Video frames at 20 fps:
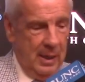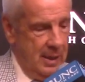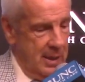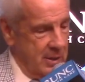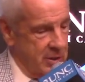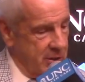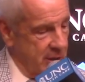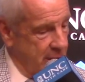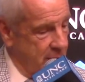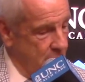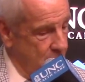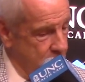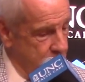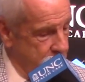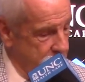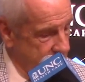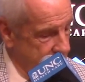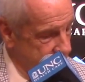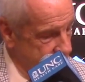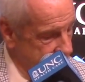I said, Coach,
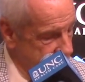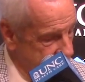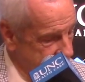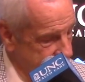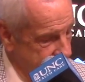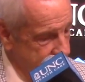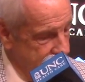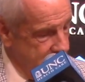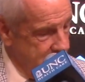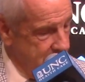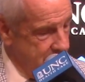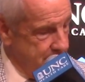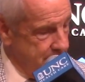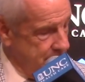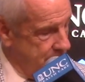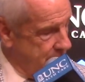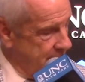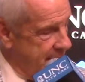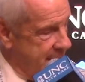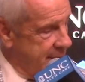you have anything
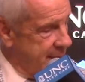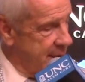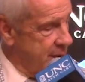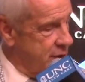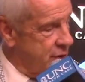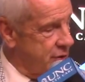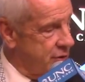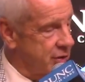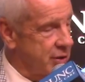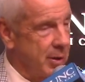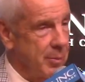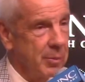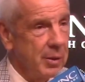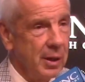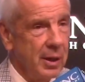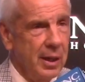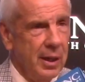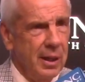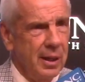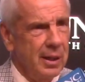planned to get you something
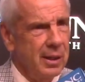to eat?